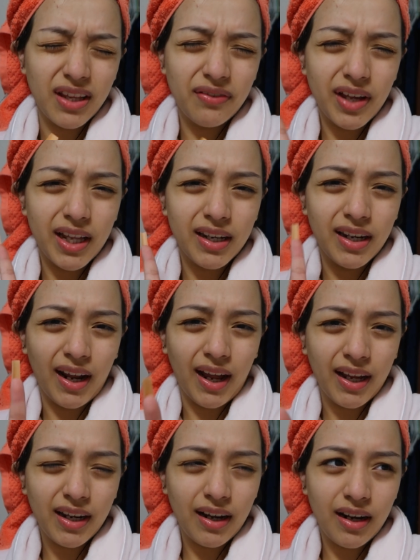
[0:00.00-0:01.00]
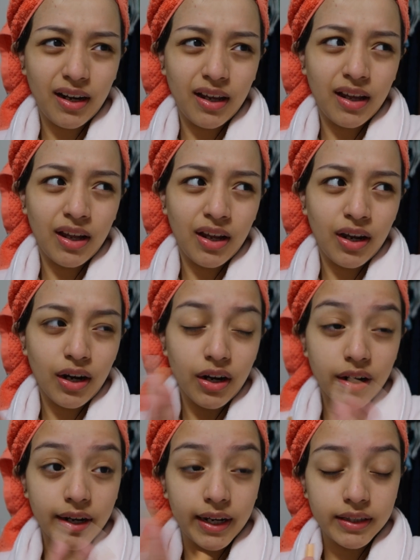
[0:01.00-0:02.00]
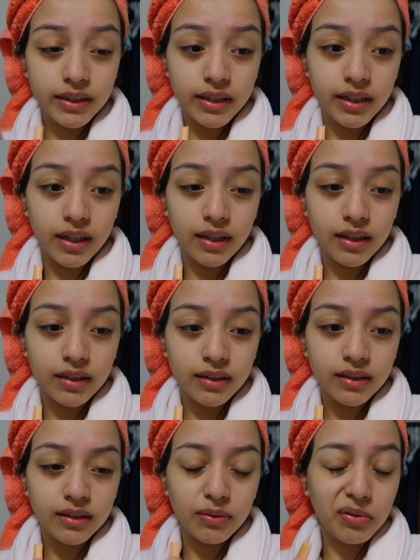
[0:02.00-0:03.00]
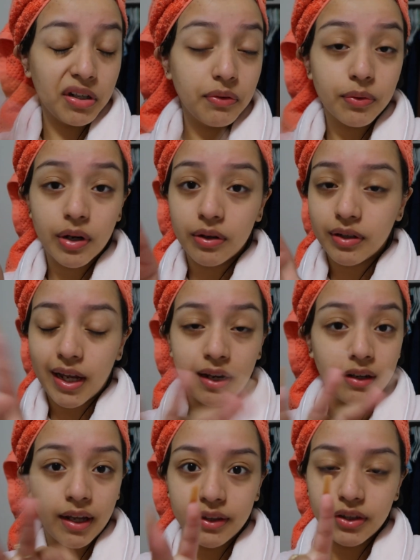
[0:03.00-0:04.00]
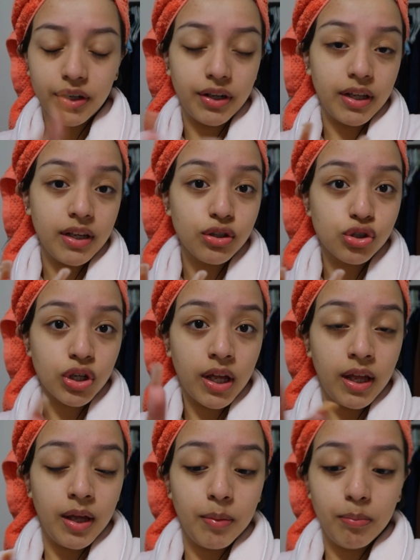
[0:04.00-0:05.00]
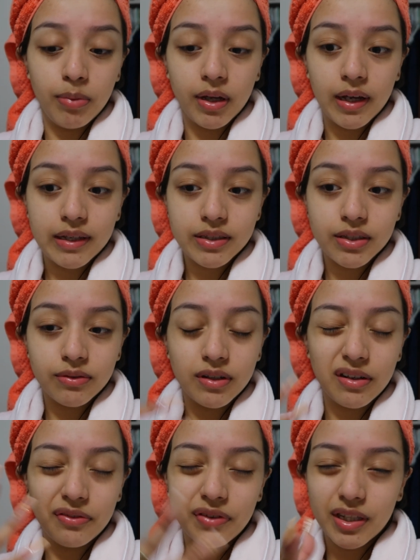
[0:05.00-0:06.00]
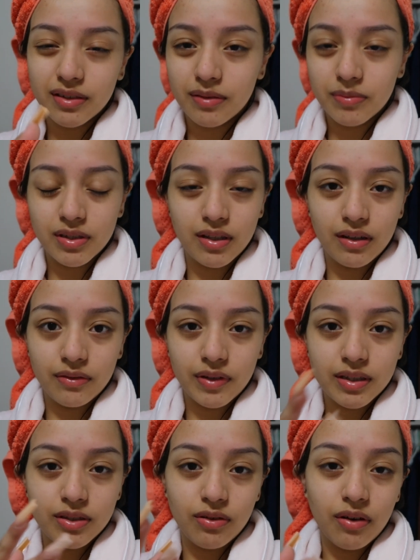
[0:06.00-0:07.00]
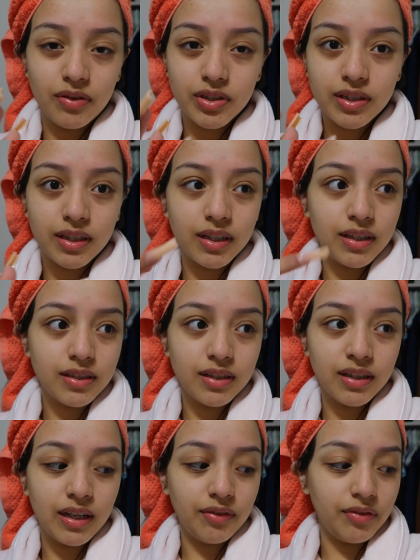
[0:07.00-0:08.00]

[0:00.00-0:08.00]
leave at 9 or 9:30. We leave around 9:30-ish, but I still need to fix some stuff. I still obviously need to like